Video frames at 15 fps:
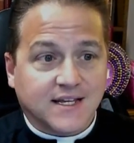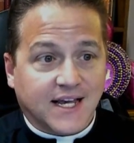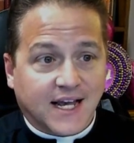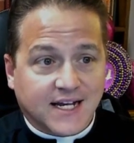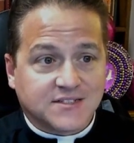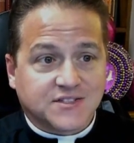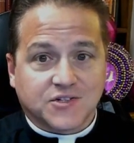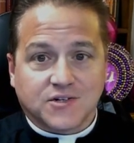The
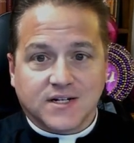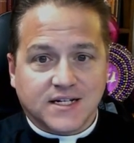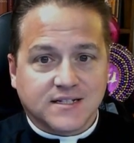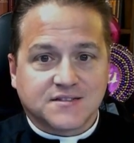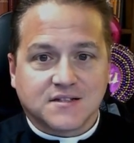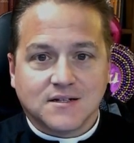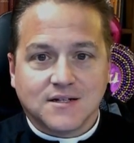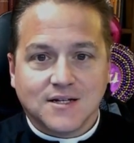answer
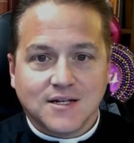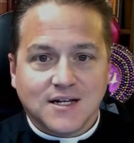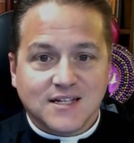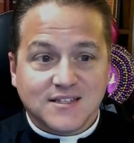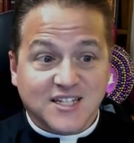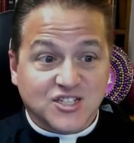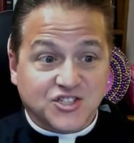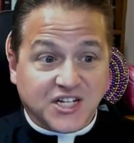is
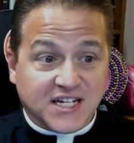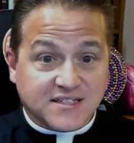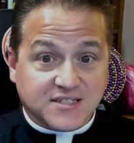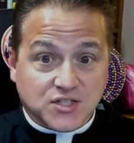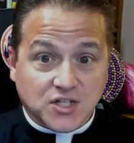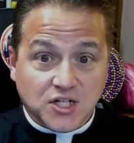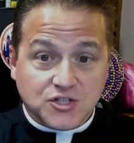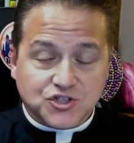that
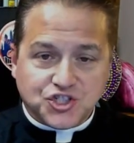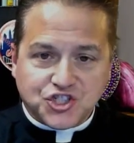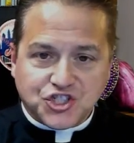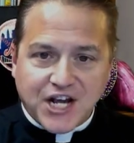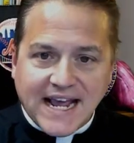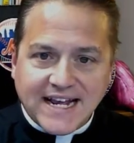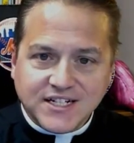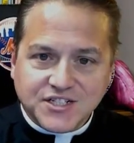Jesus
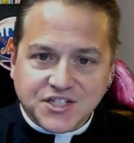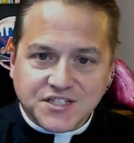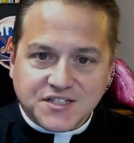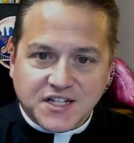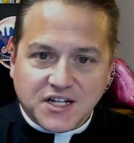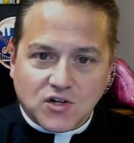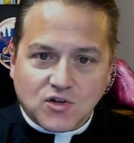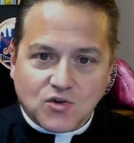
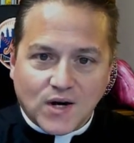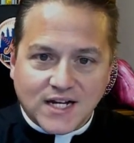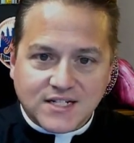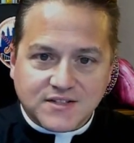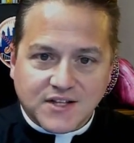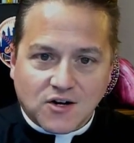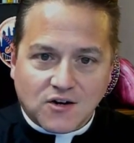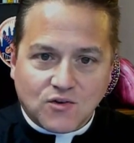changes their,
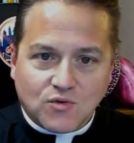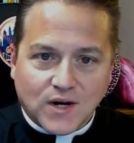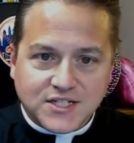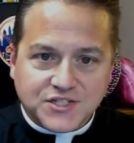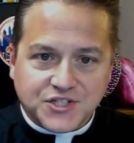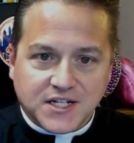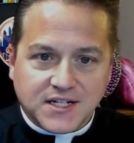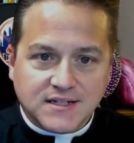quest, their
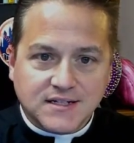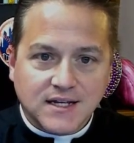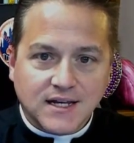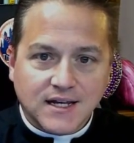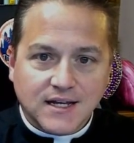question